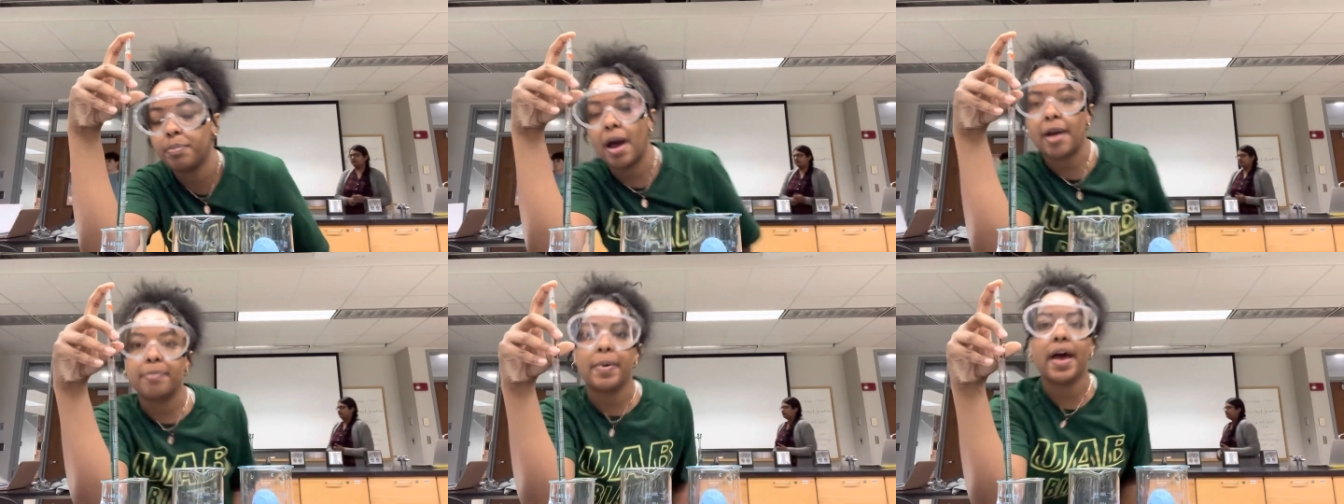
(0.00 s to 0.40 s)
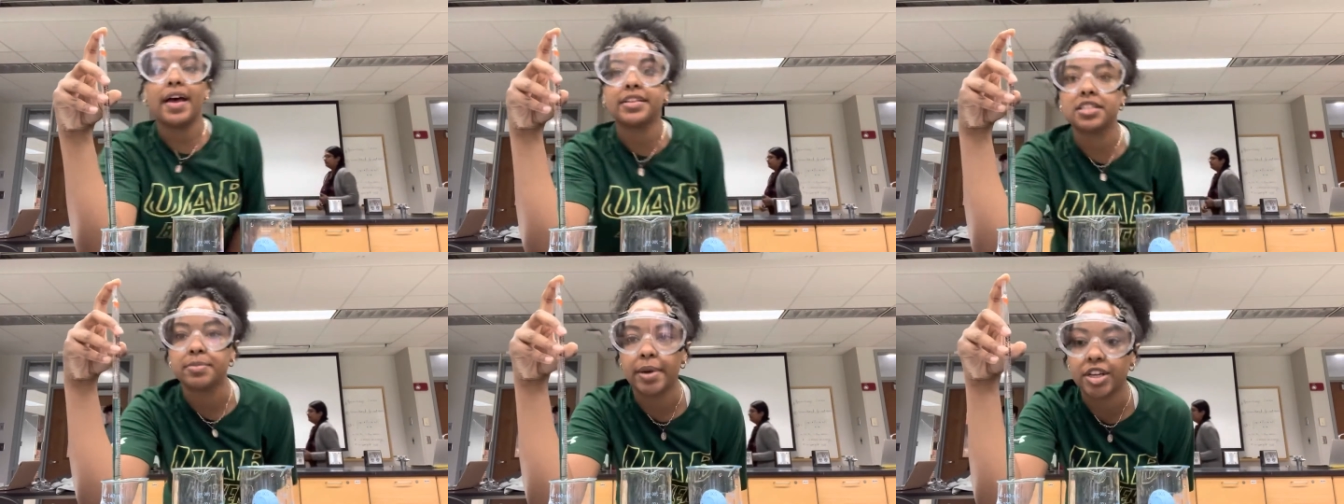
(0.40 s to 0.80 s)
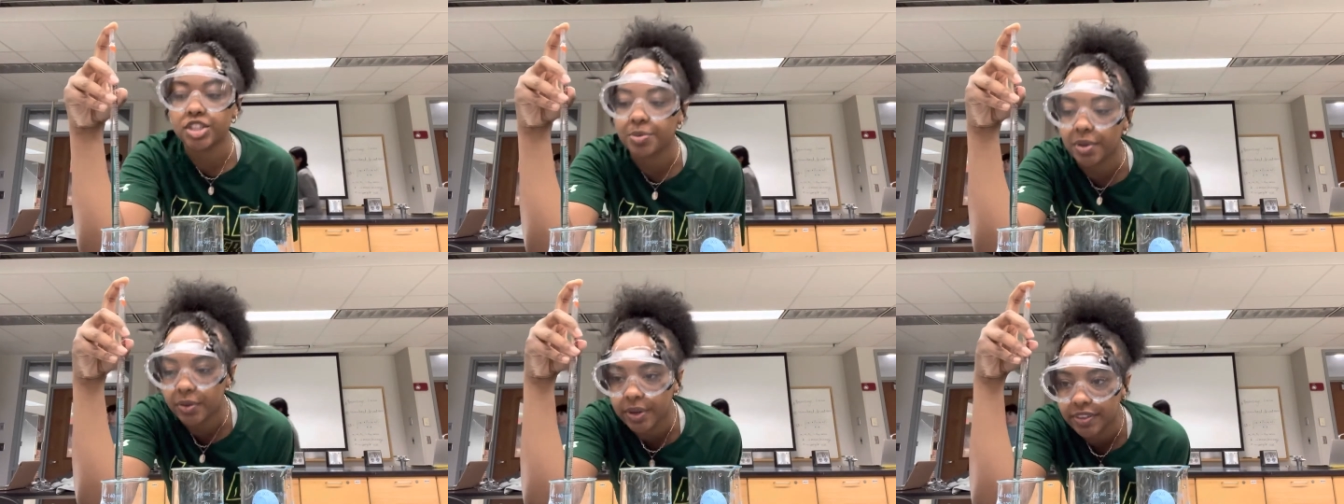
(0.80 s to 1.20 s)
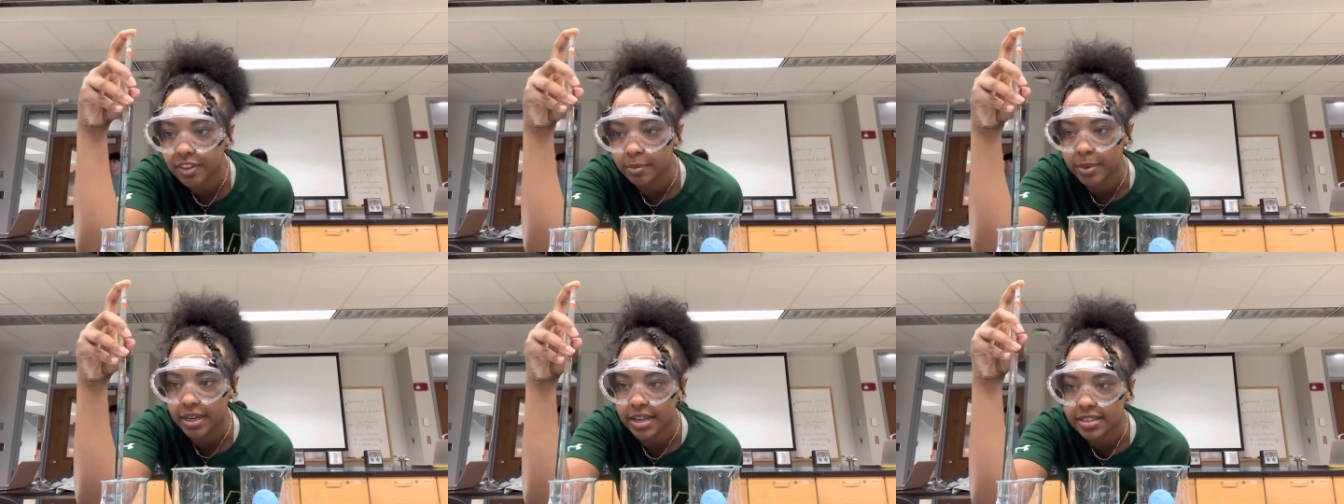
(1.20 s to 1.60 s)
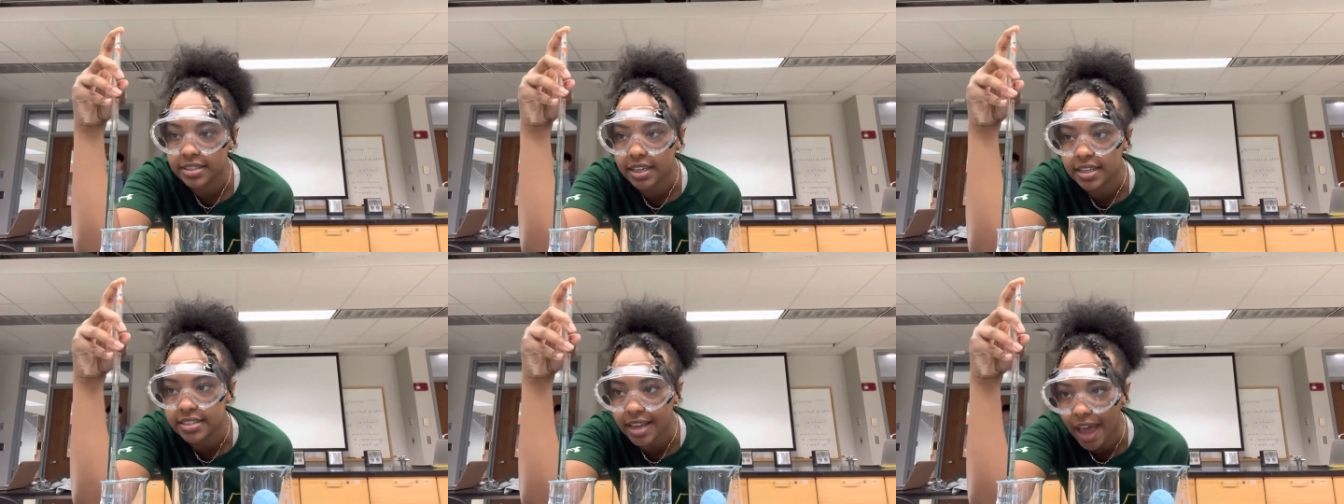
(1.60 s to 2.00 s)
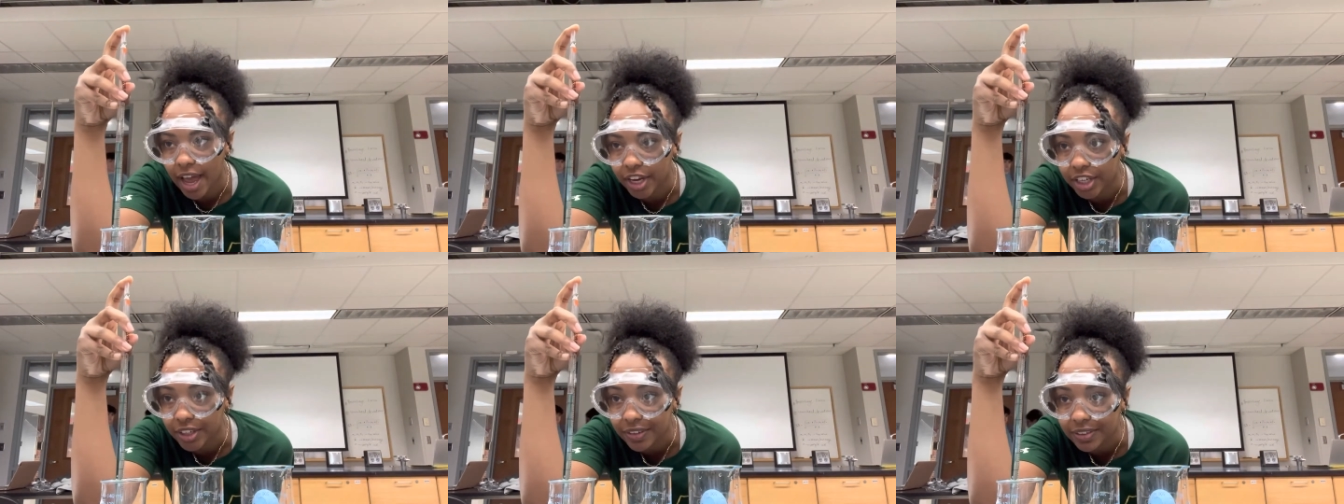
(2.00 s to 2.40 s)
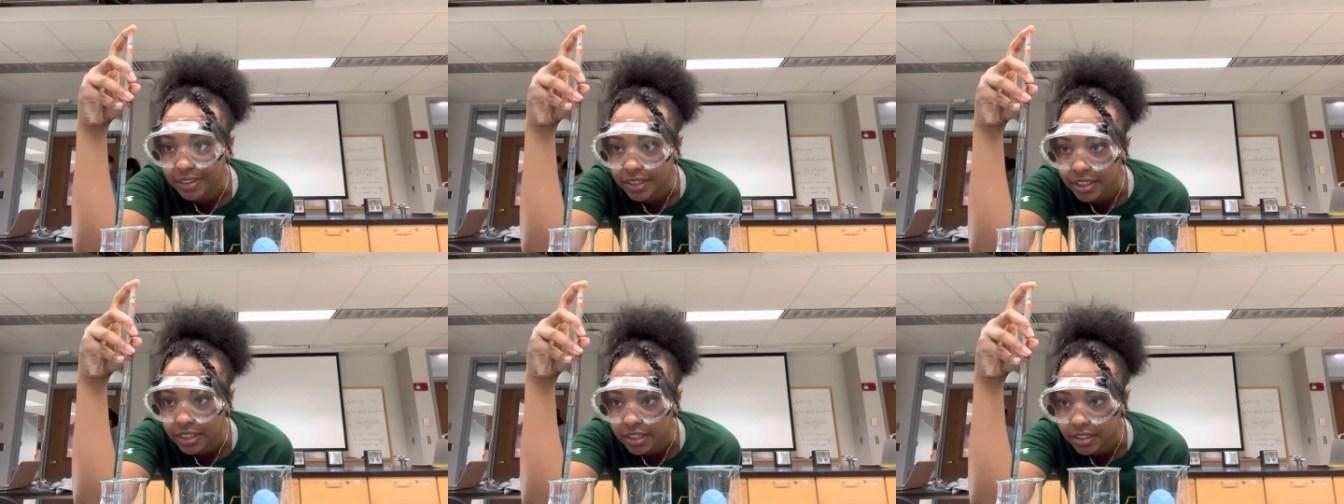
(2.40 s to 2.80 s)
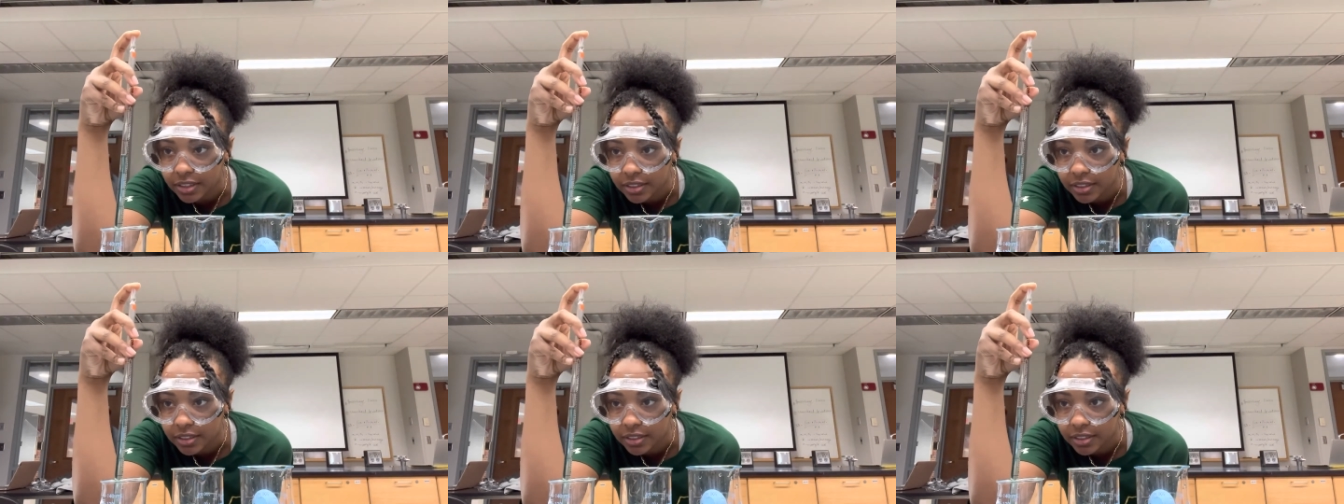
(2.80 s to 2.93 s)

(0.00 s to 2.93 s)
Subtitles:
pipette to make sure we read the meniscus accurately.